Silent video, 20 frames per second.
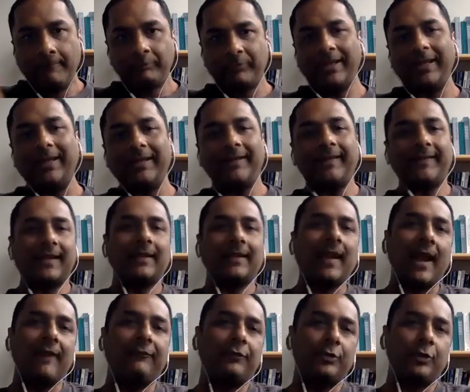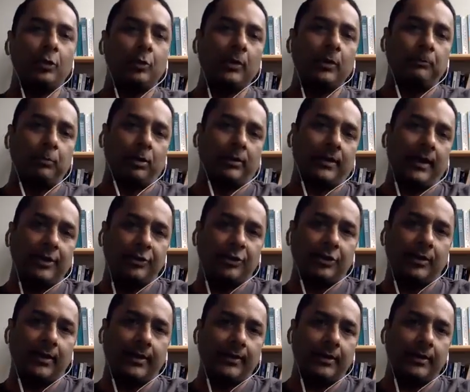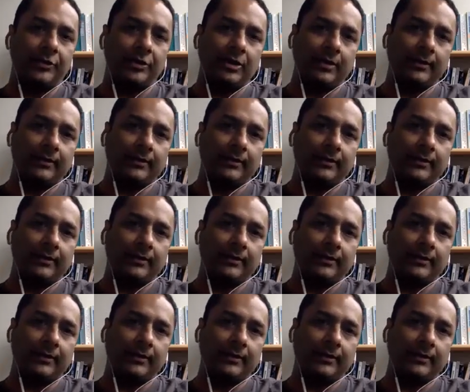things that have to do with potential energy